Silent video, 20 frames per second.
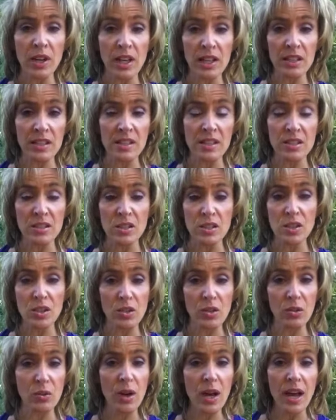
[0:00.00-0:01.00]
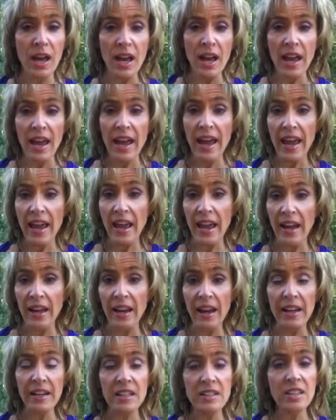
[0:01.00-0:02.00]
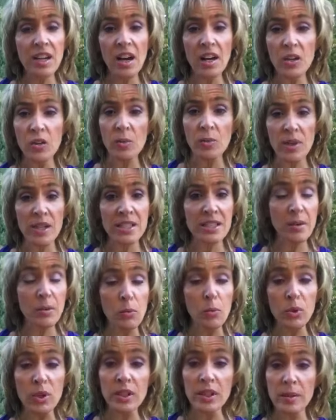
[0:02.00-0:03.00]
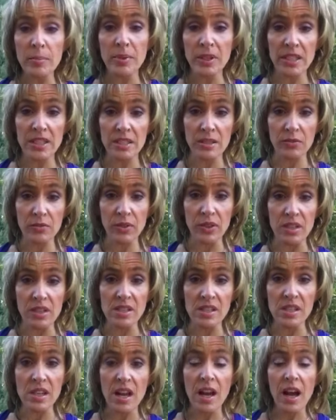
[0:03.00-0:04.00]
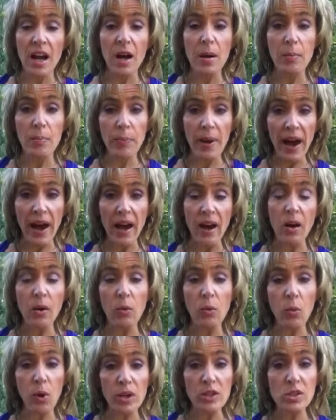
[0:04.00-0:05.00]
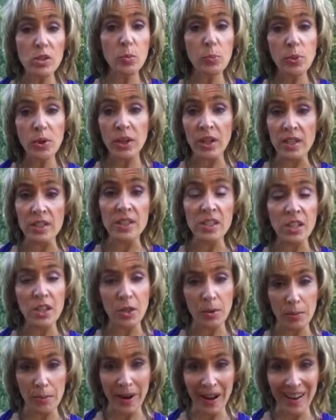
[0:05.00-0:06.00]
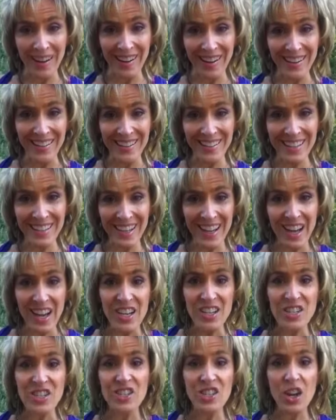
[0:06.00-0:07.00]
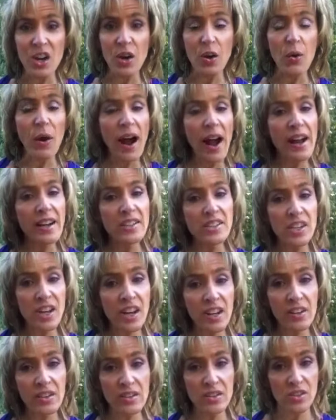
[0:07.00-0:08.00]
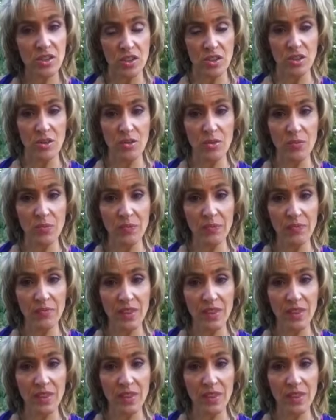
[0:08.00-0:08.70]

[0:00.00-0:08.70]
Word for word: that I listen to. And I can tell you it makes a really big difference about what you put into your mind. So I challenge you